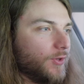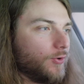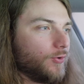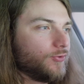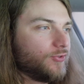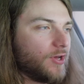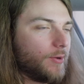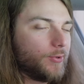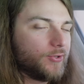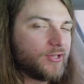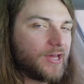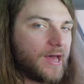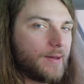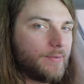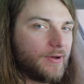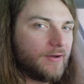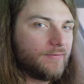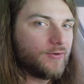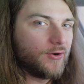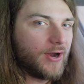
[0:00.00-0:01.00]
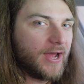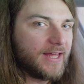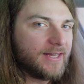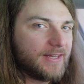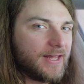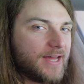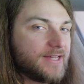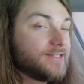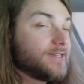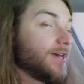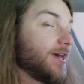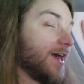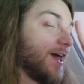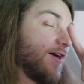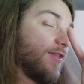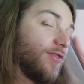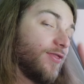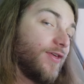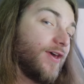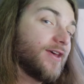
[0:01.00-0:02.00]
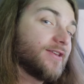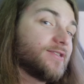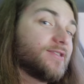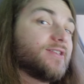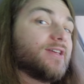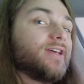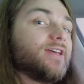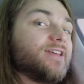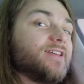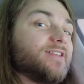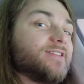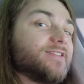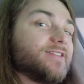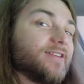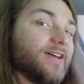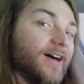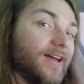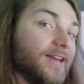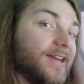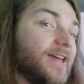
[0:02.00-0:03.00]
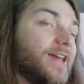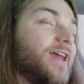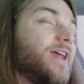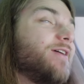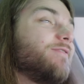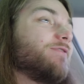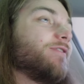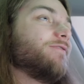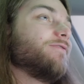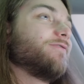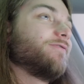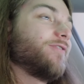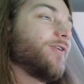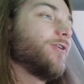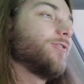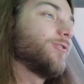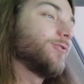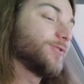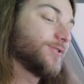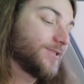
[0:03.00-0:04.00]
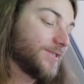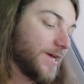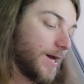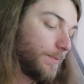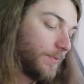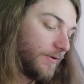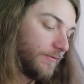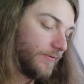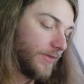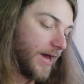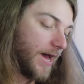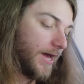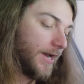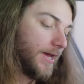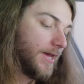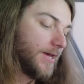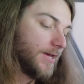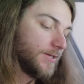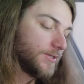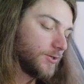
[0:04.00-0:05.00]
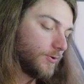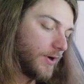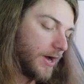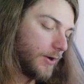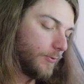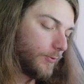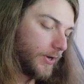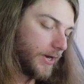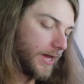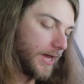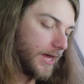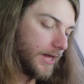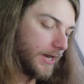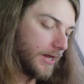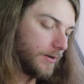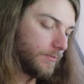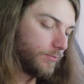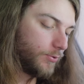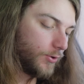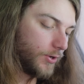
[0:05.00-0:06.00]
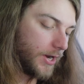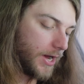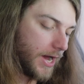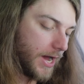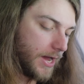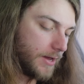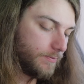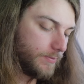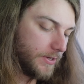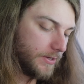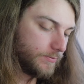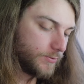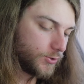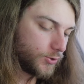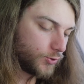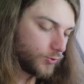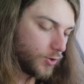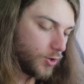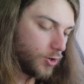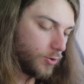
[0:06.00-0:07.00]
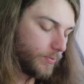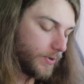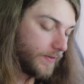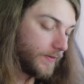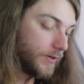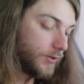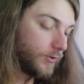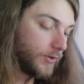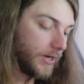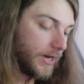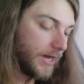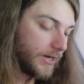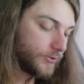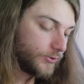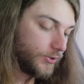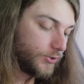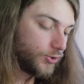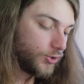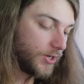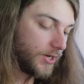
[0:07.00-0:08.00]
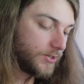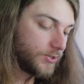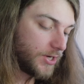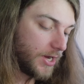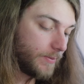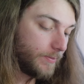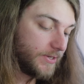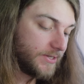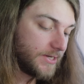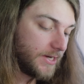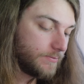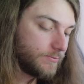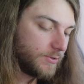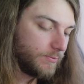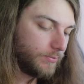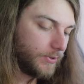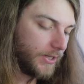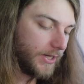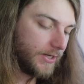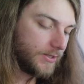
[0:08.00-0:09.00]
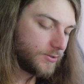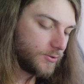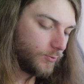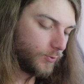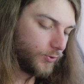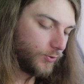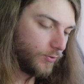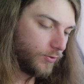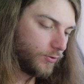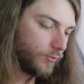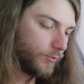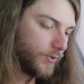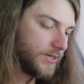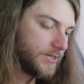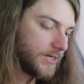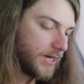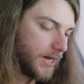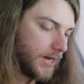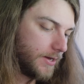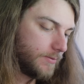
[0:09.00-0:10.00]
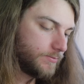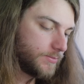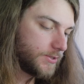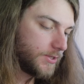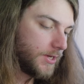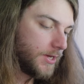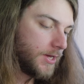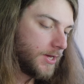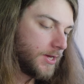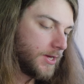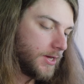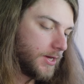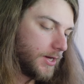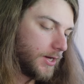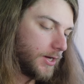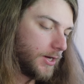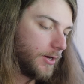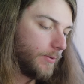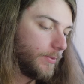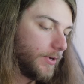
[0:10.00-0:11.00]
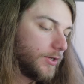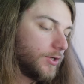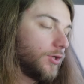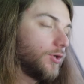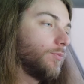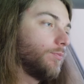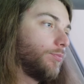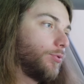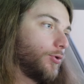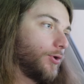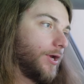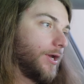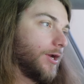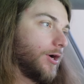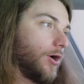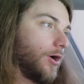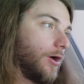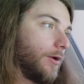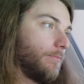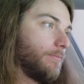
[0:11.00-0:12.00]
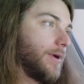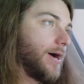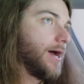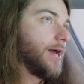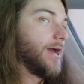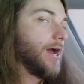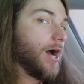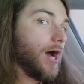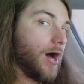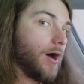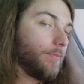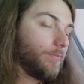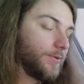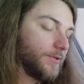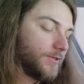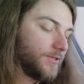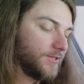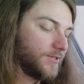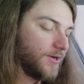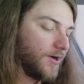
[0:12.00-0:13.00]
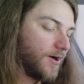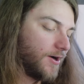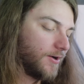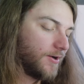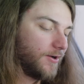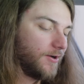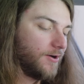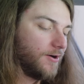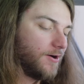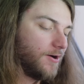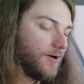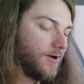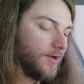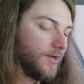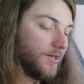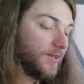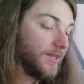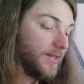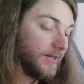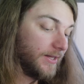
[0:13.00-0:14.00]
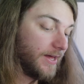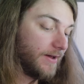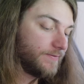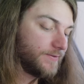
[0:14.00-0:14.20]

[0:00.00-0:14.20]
double tap of your headlights. This is an even further step of that. So I went ahead and put high beam strobe, and then you can actually change how many times it blinks. So we'll do 3 times. Put it on my up stock on the left